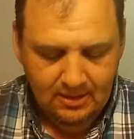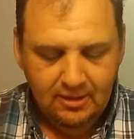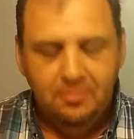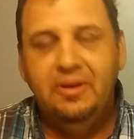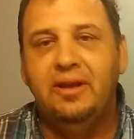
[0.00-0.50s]
a
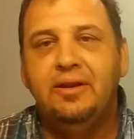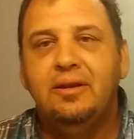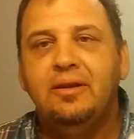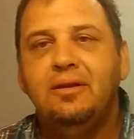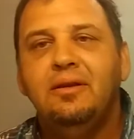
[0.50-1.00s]
little bit,
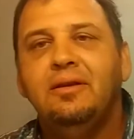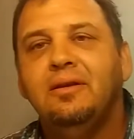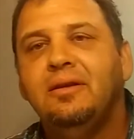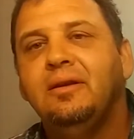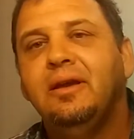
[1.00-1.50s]

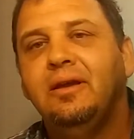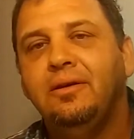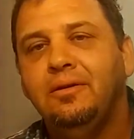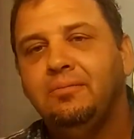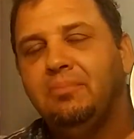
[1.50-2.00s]

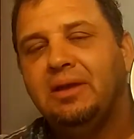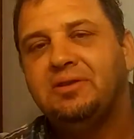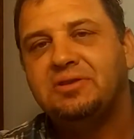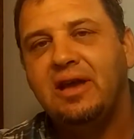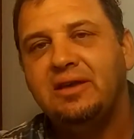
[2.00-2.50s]
and about
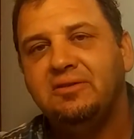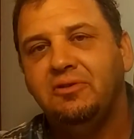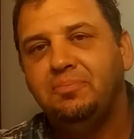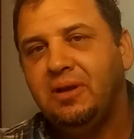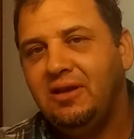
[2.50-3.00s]
the size of
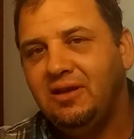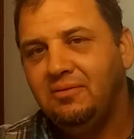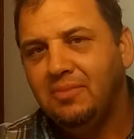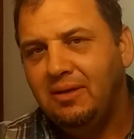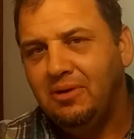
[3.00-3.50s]
a
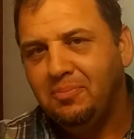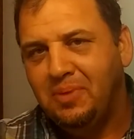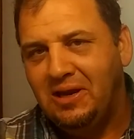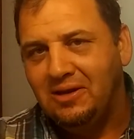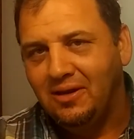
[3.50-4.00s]
pea, maybe a
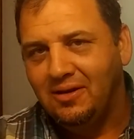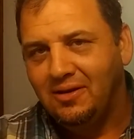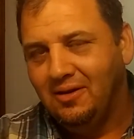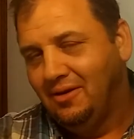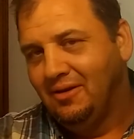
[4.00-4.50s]

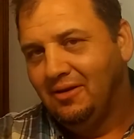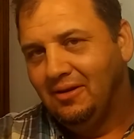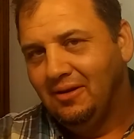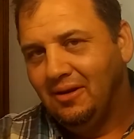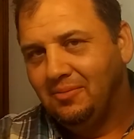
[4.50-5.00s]
peanut.
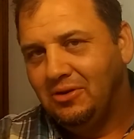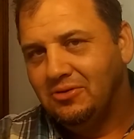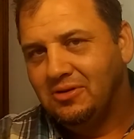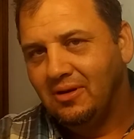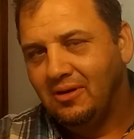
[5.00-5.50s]
I'm
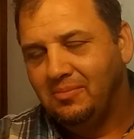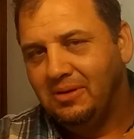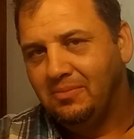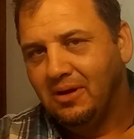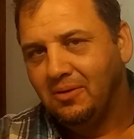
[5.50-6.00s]
using a little
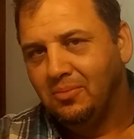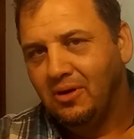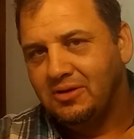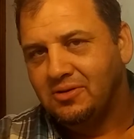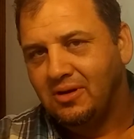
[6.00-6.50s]
bit bigger
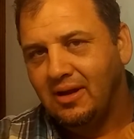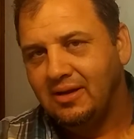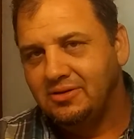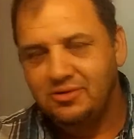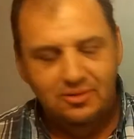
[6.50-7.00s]
brush
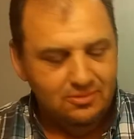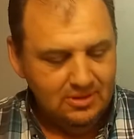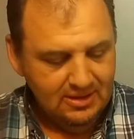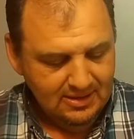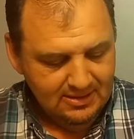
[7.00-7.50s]
tonight, so
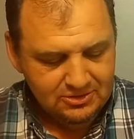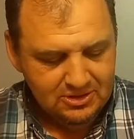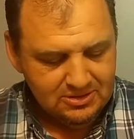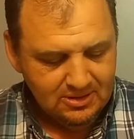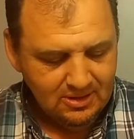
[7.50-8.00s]

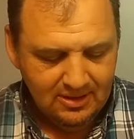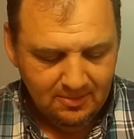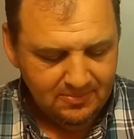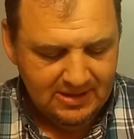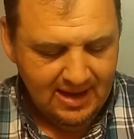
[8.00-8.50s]
just a
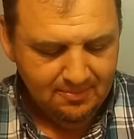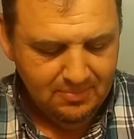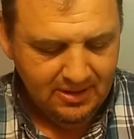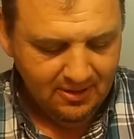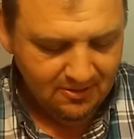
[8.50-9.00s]
little
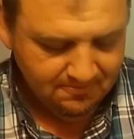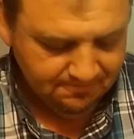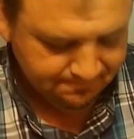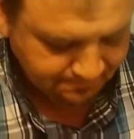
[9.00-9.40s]
dab bigger.